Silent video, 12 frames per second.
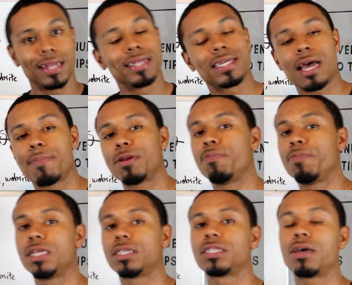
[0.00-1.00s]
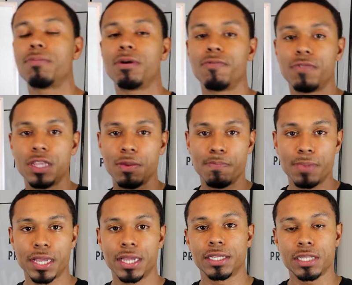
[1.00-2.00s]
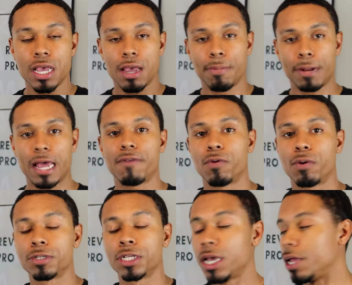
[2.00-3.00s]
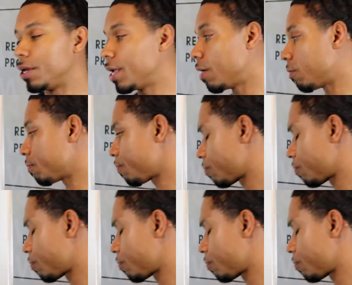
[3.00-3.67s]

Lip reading: These happen to be some of the biggest platforms. Now,